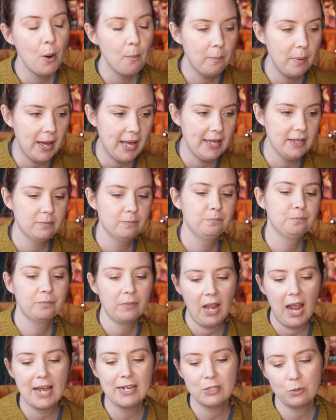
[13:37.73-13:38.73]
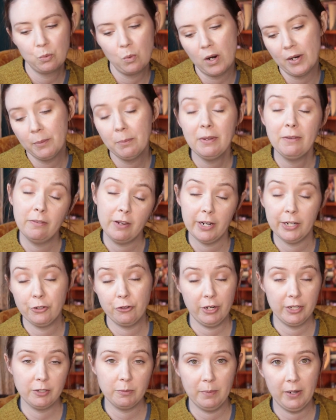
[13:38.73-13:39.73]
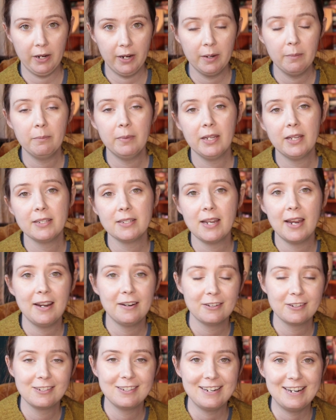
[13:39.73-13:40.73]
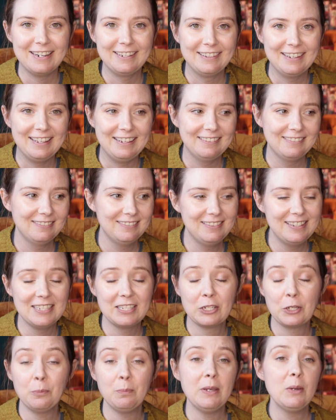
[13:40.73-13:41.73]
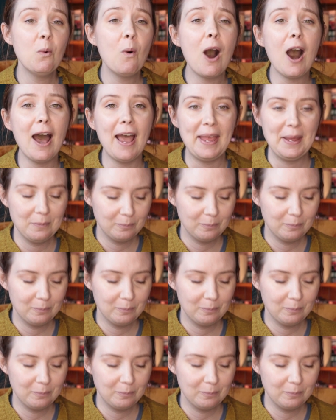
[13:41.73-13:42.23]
But I just want to be very transparent because I understand that this could be why.